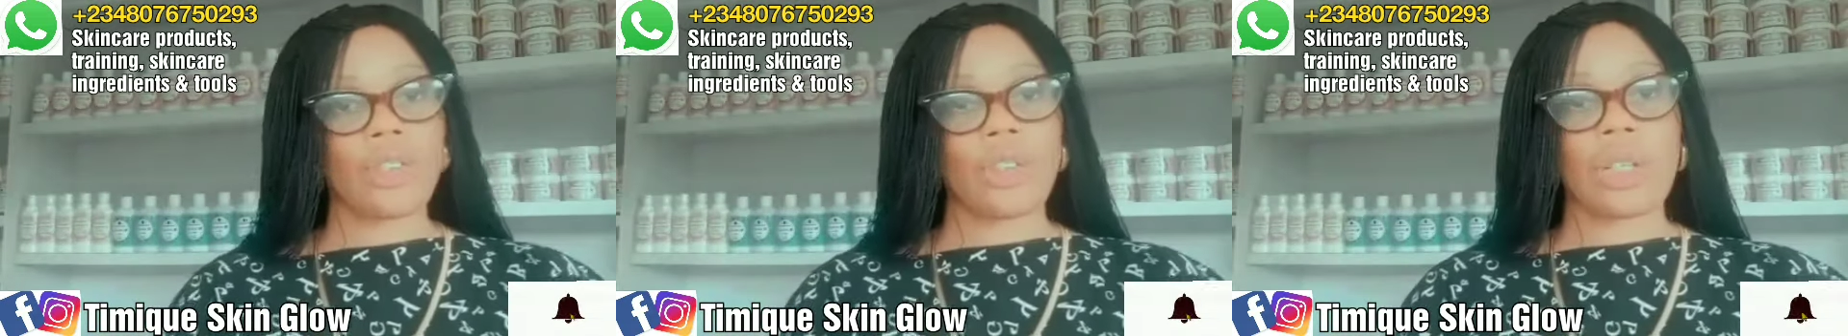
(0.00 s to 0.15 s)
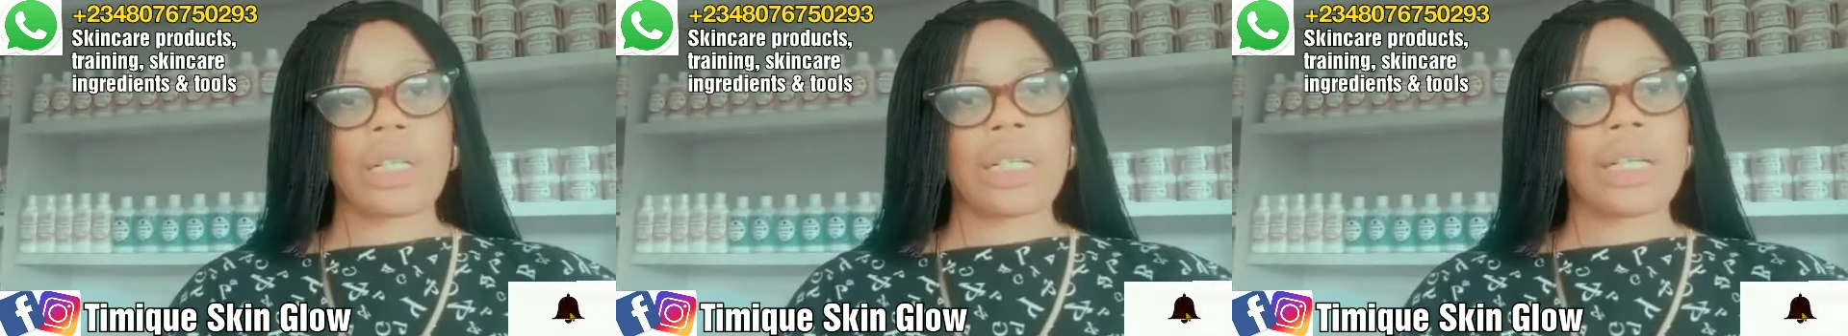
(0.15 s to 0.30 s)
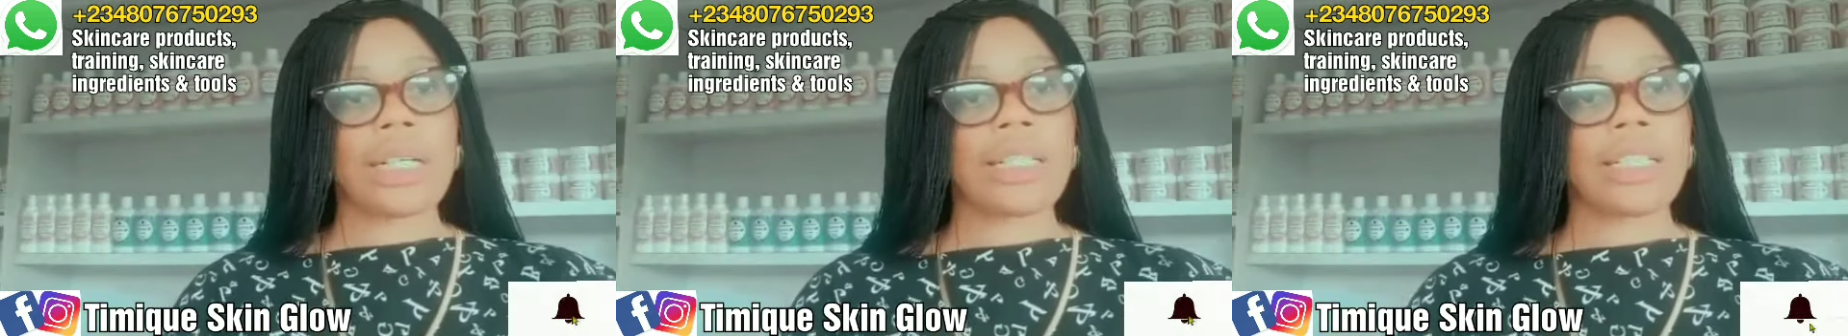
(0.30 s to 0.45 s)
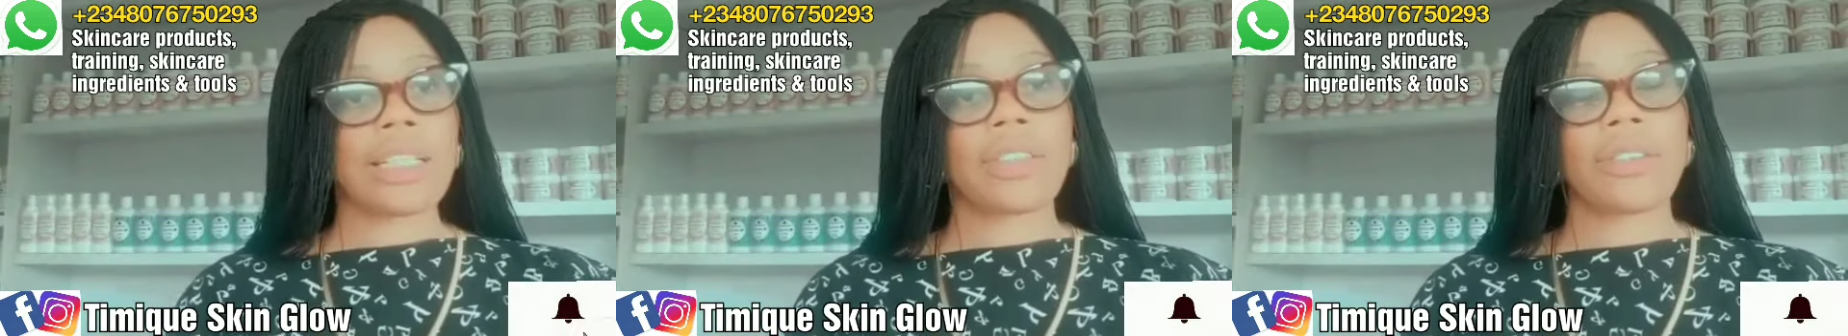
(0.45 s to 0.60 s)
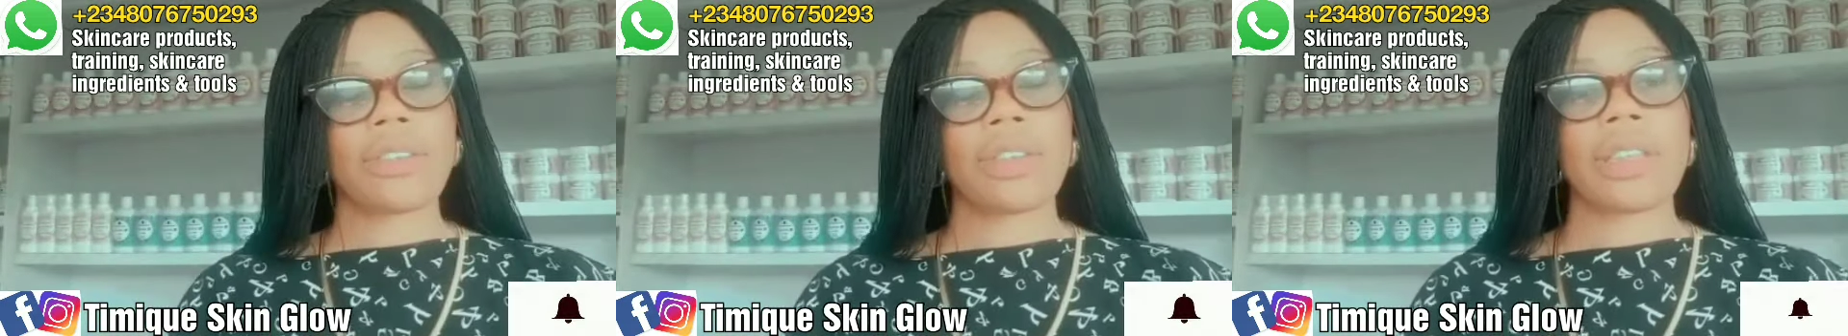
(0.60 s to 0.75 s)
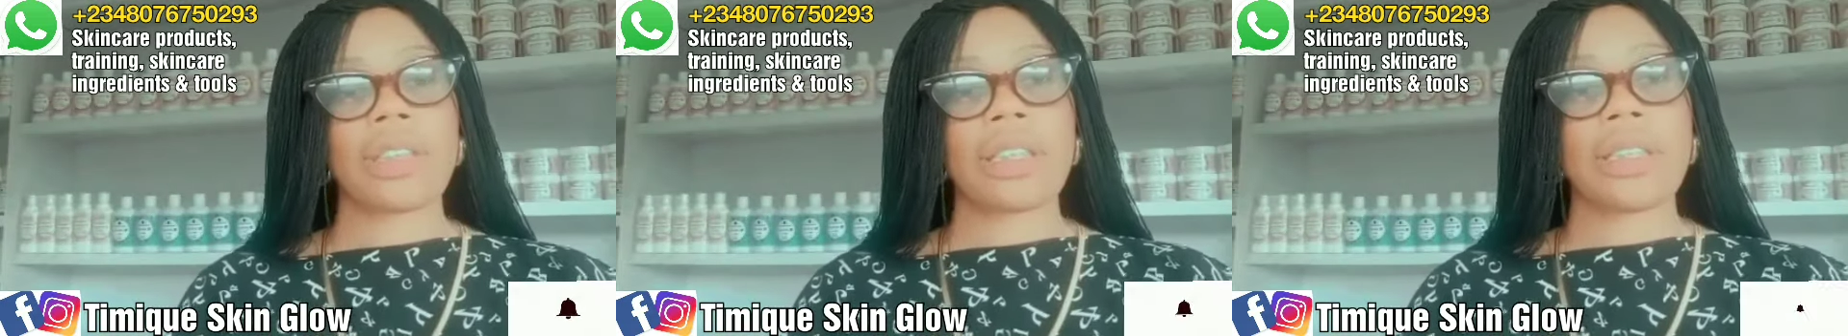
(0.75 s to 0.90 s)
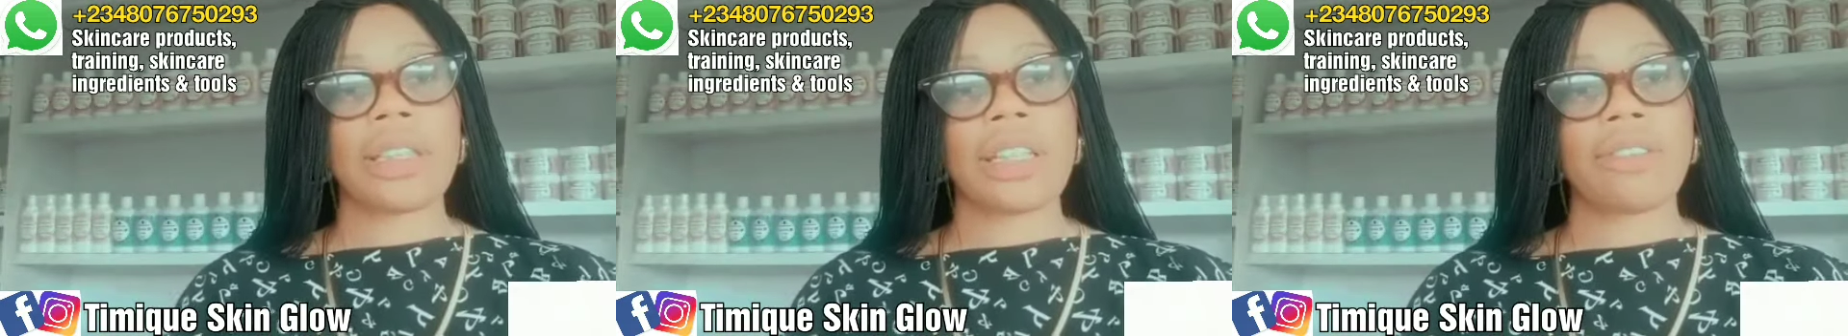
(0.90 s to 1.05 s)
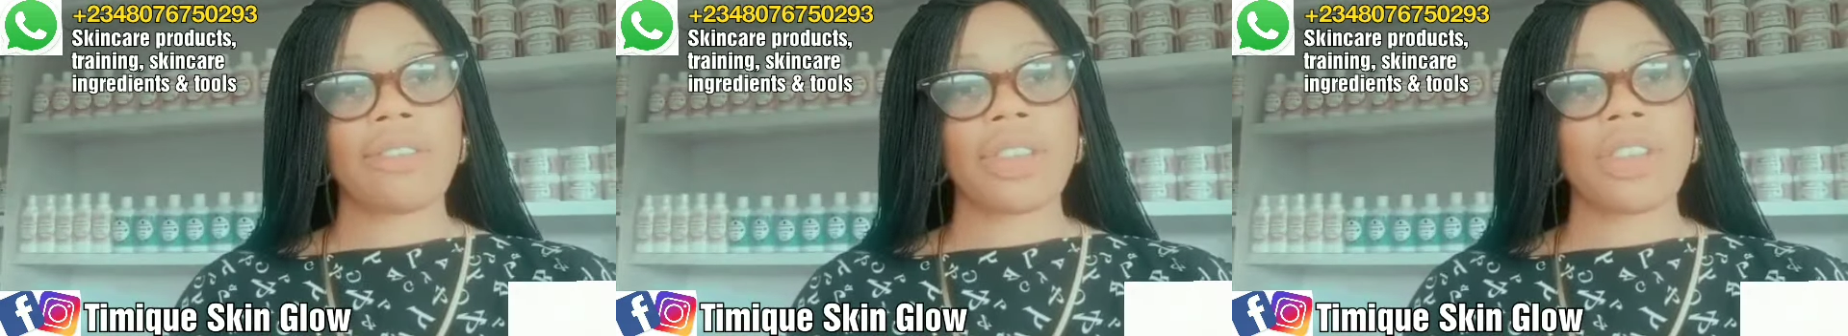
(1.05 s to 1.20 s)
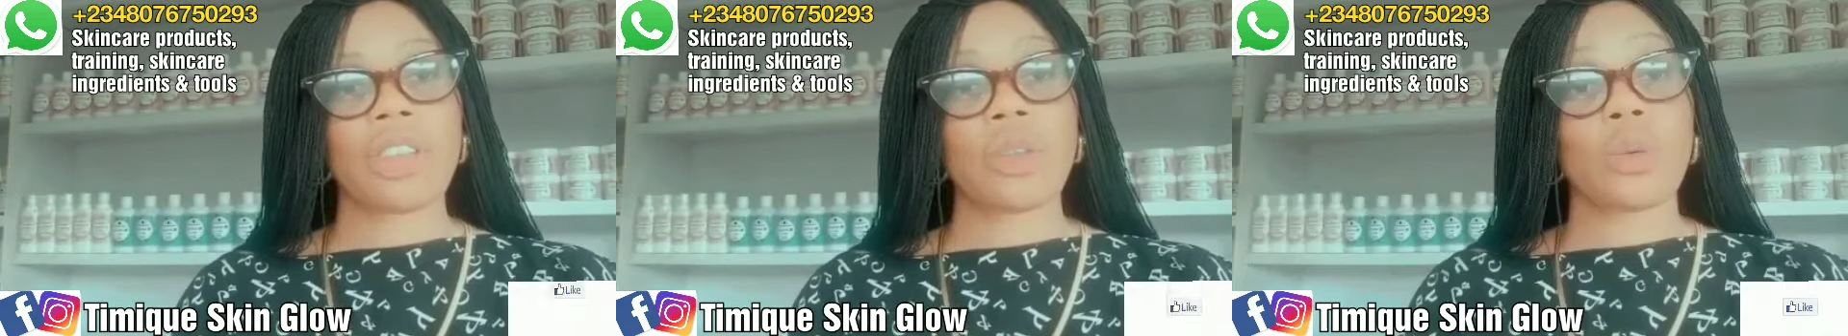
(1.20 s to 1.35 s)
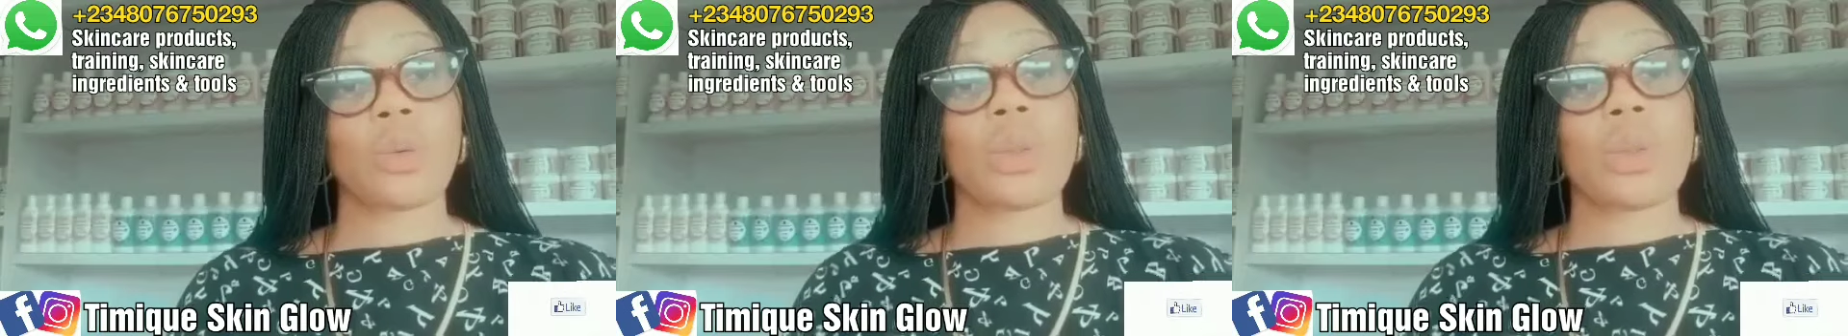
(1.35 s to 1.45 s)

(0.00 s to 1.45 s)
your organic ingredient and everything,